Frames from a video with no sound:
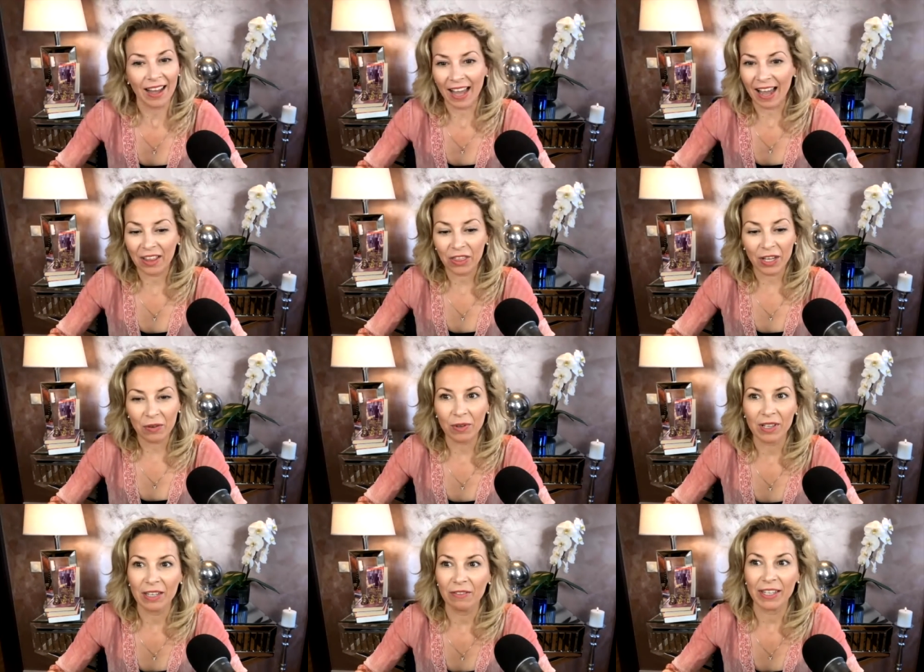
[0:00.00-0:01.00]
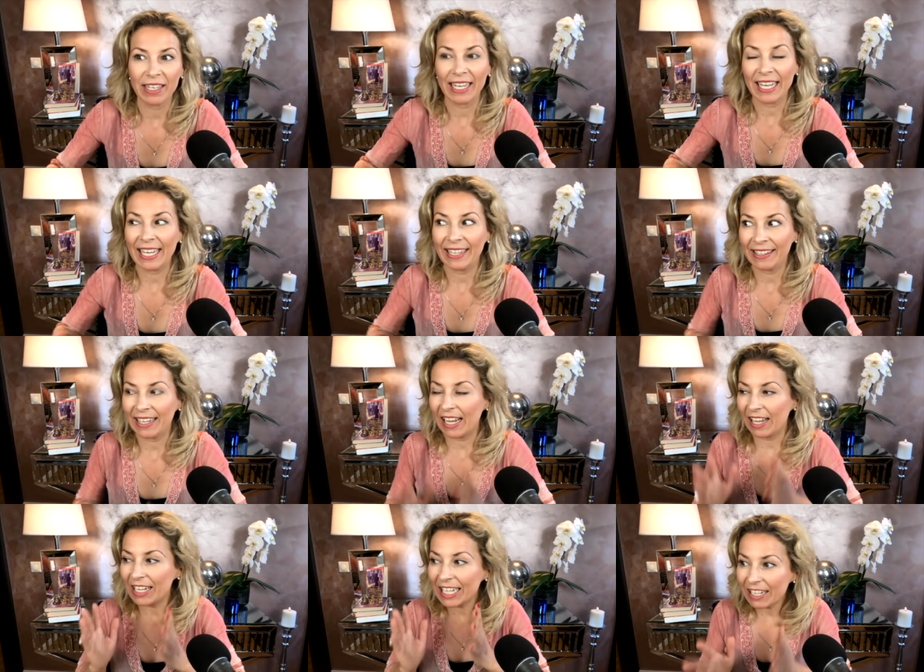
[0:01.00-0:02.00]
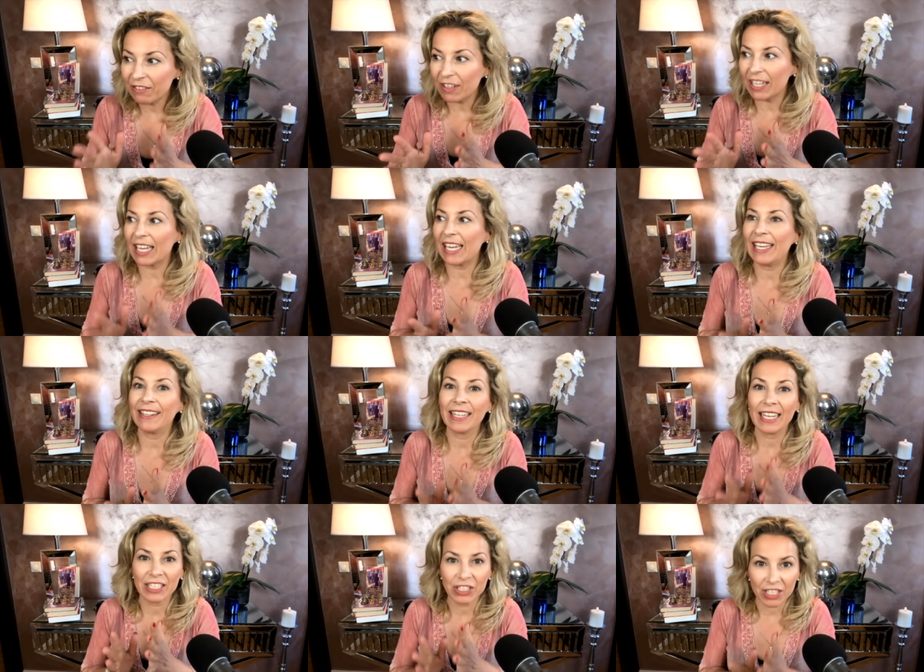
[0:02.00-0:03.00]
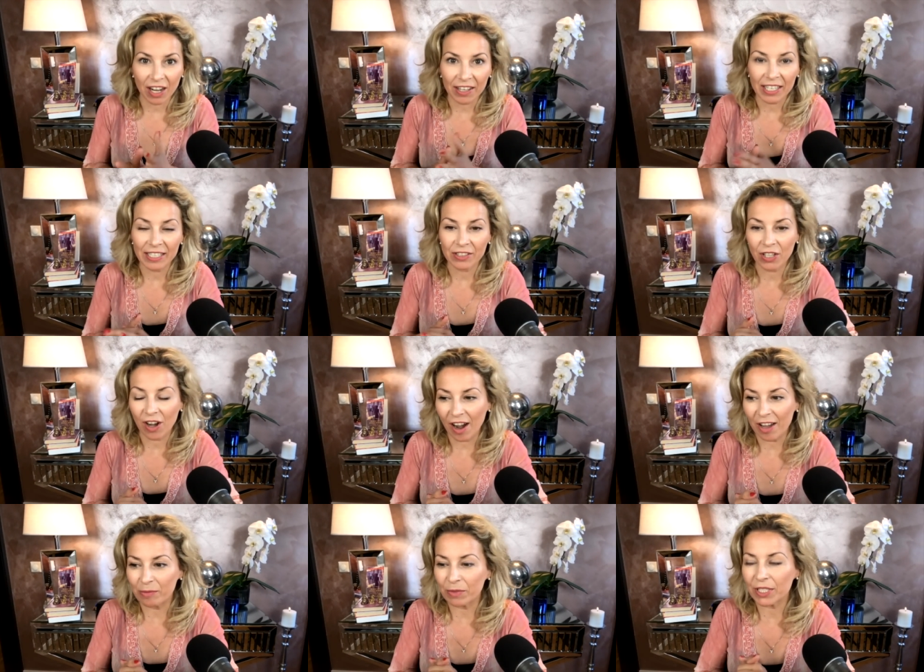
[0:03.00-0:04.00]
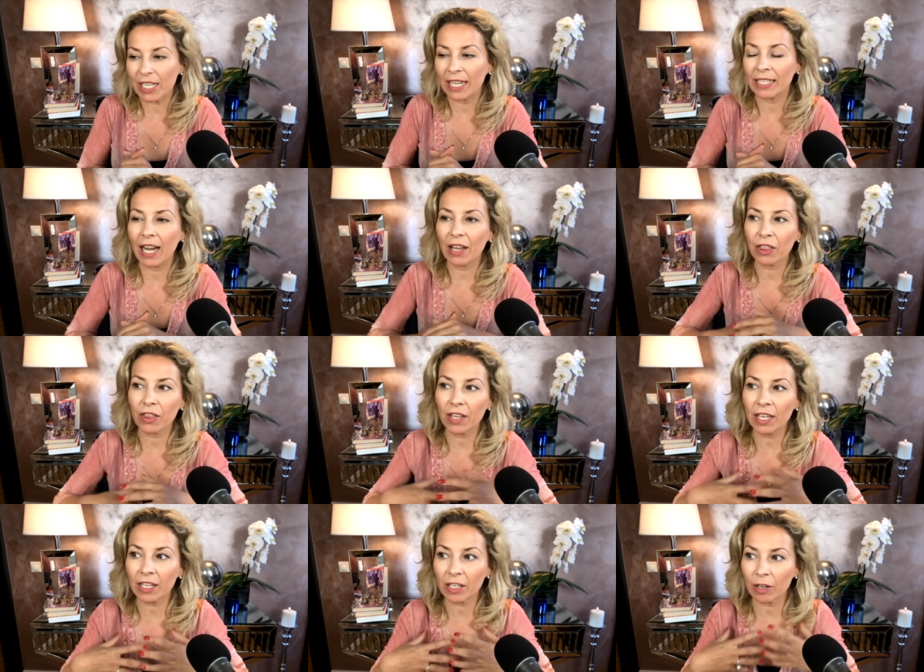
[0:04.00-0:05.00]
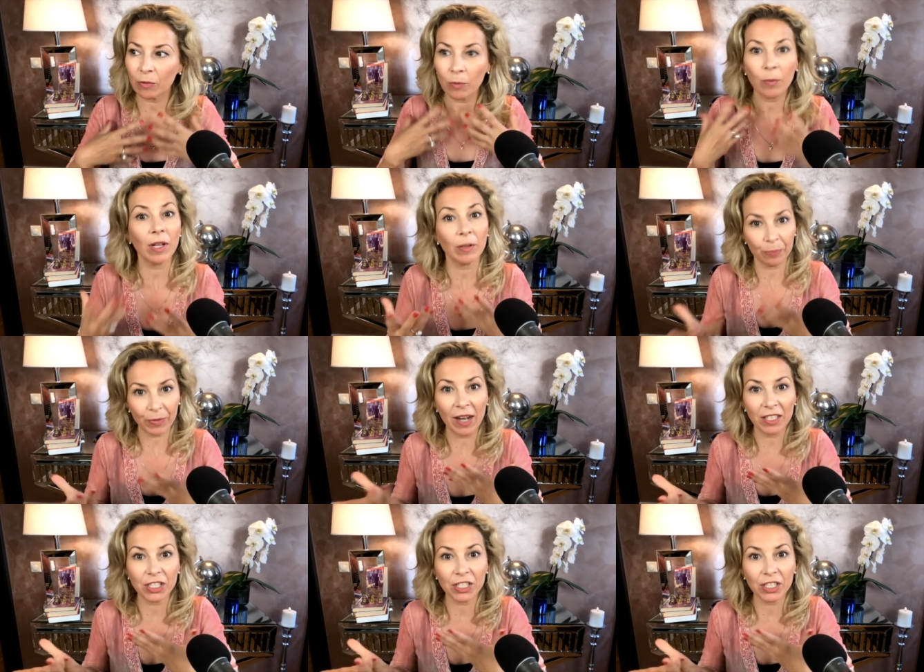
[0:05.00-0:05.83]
I think we're living in living in exciting times, and I think well, I